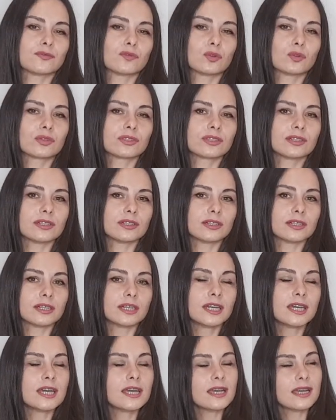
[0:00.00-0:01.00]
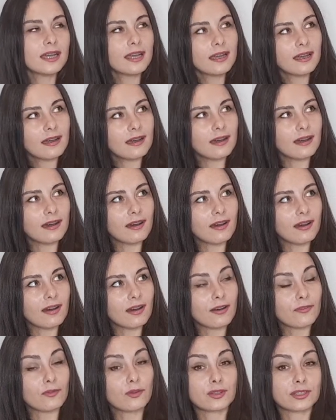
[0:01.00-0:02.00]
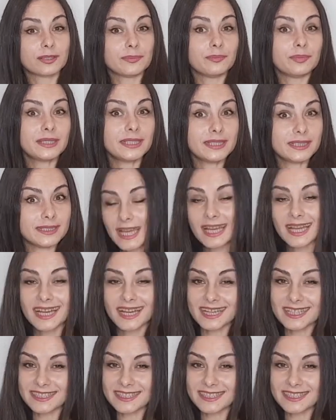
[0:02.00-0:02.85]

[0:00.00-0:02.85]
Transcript: for the uh, for the bees.